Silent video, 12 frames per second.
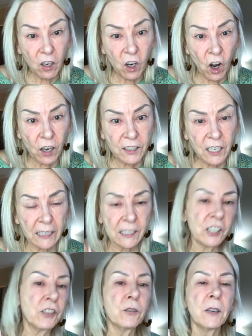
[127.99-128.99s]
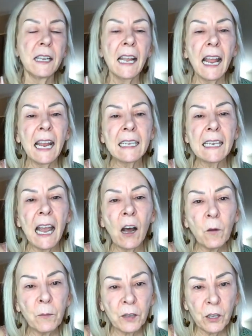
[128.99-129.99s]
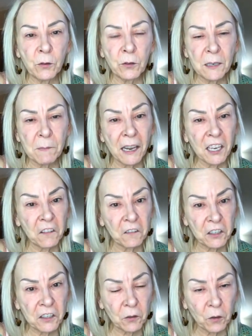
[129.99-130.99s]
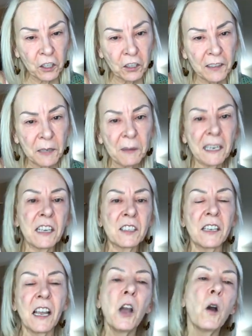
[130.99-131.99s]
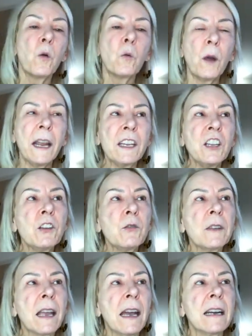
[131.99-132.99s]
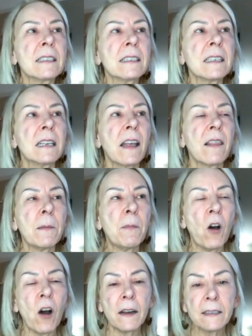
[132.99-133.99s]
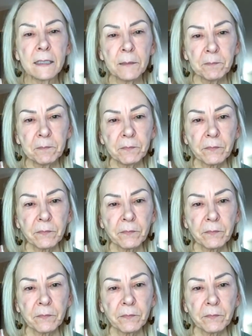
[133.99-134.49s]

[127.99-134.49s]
contact you and help you to make your first order on there because when you get the box,